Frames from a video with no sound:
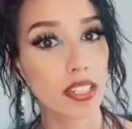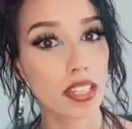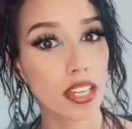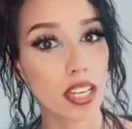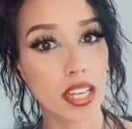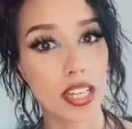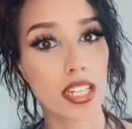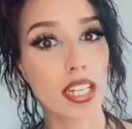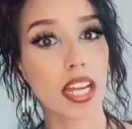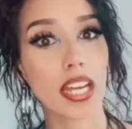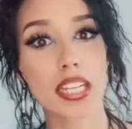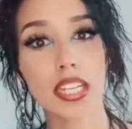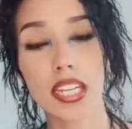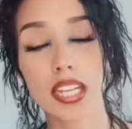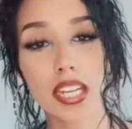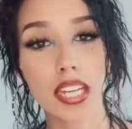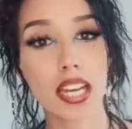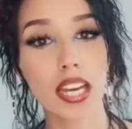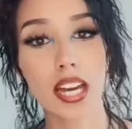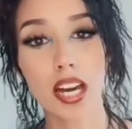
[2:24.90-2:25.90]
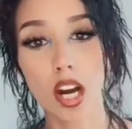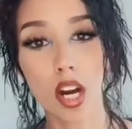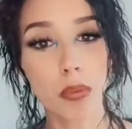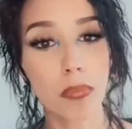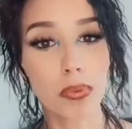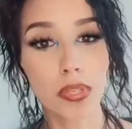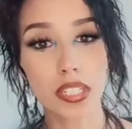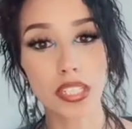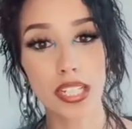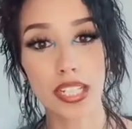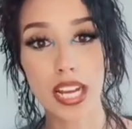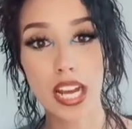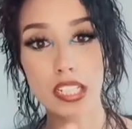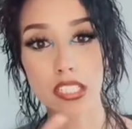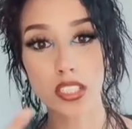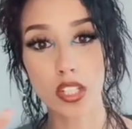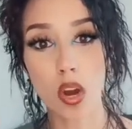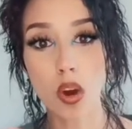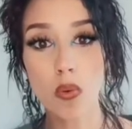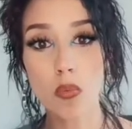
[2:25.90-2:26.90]
And I can't help it. Like, I
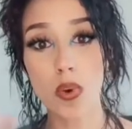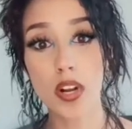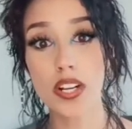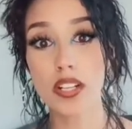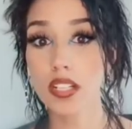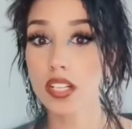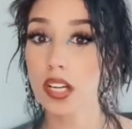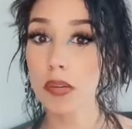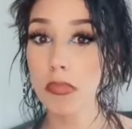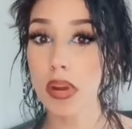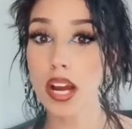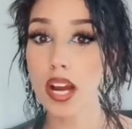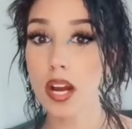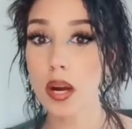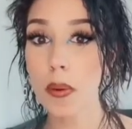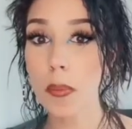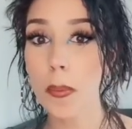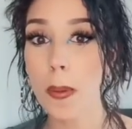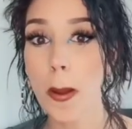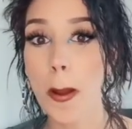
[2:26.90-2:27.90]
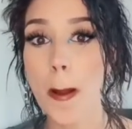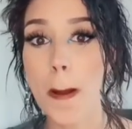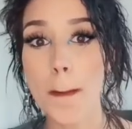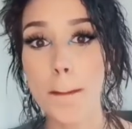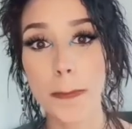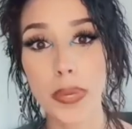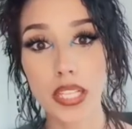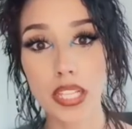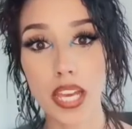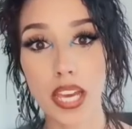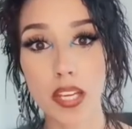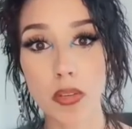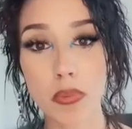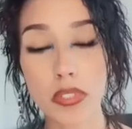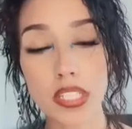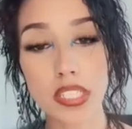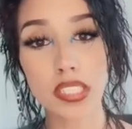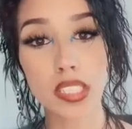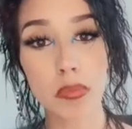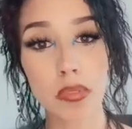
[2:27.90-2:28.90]
don't want her to come out. But, like, when
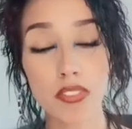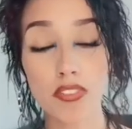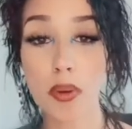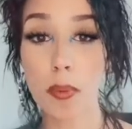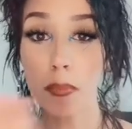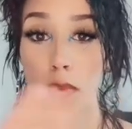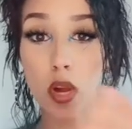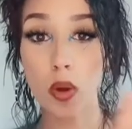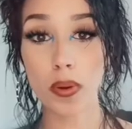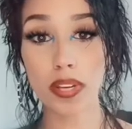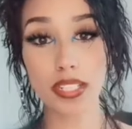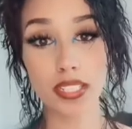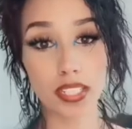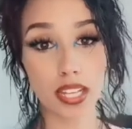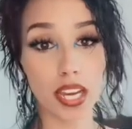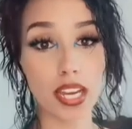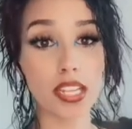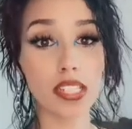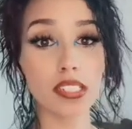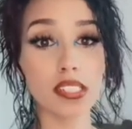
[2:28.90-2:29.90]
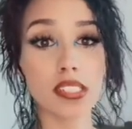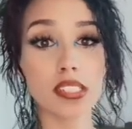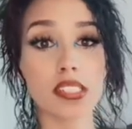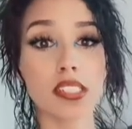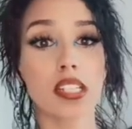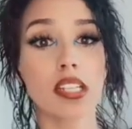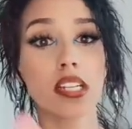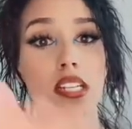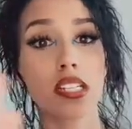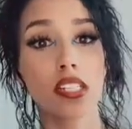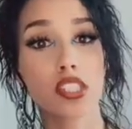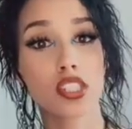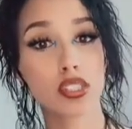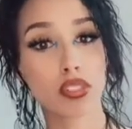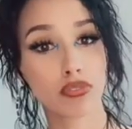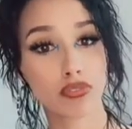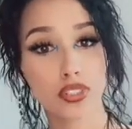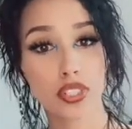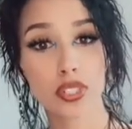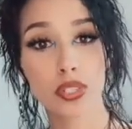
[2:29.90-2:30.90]
you see me from going nice to
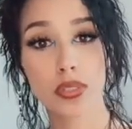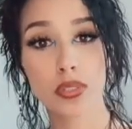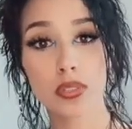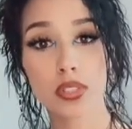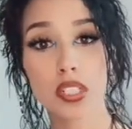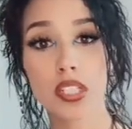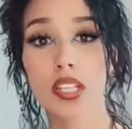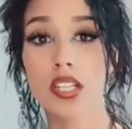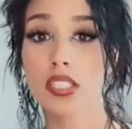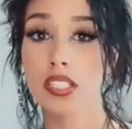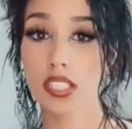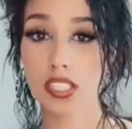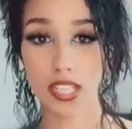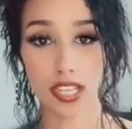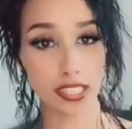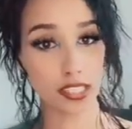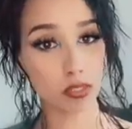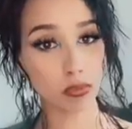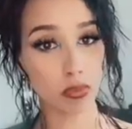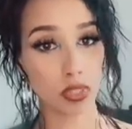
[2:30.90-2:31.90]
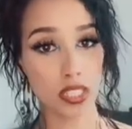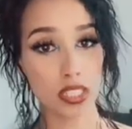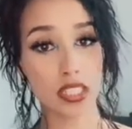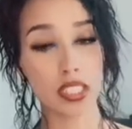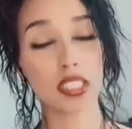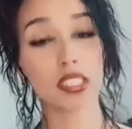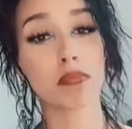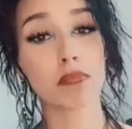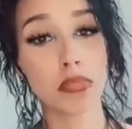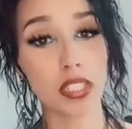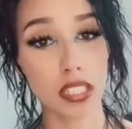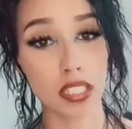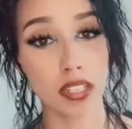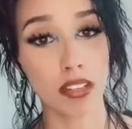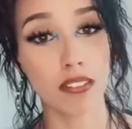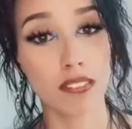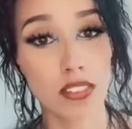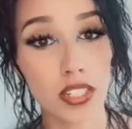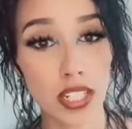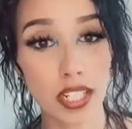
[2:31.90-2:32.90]
rude, the nice one is me,
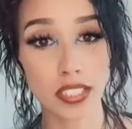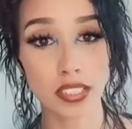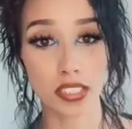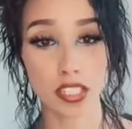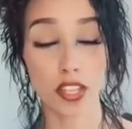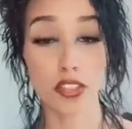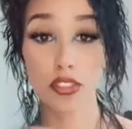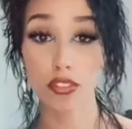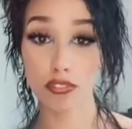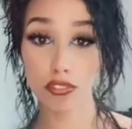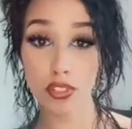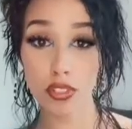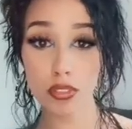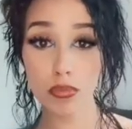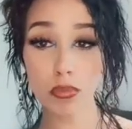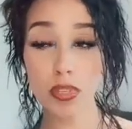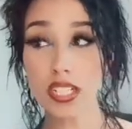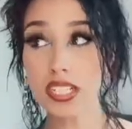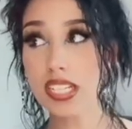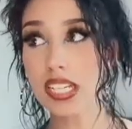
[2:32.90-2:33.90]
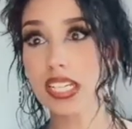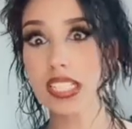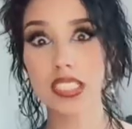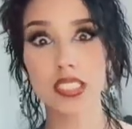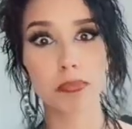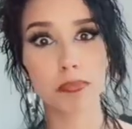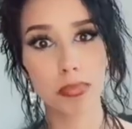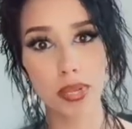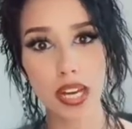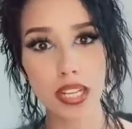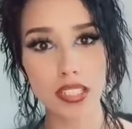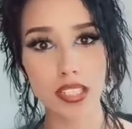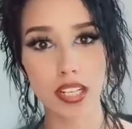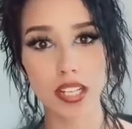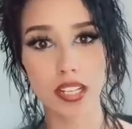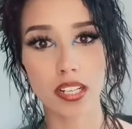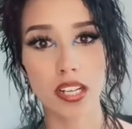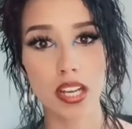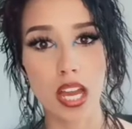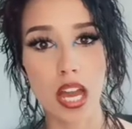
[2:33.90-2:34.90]
Vanessa. The rude one is
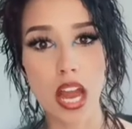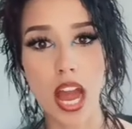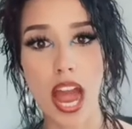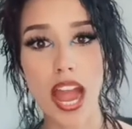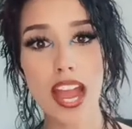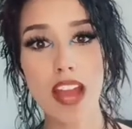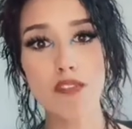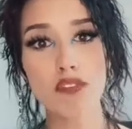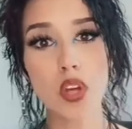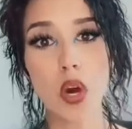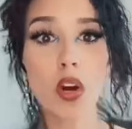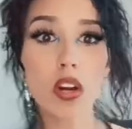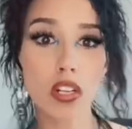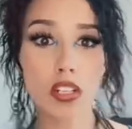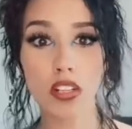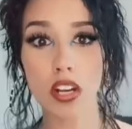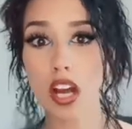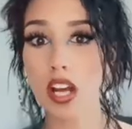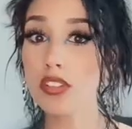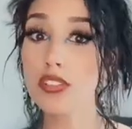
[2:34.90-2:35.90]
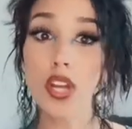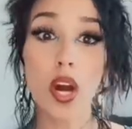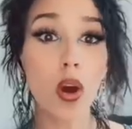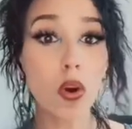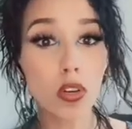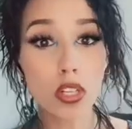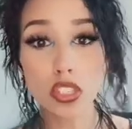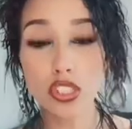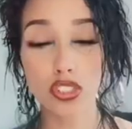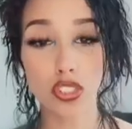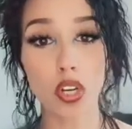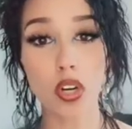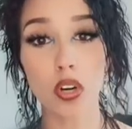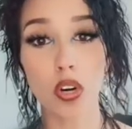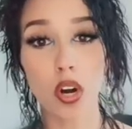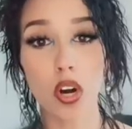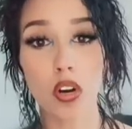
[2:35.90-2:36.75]
Bella. I have no control over.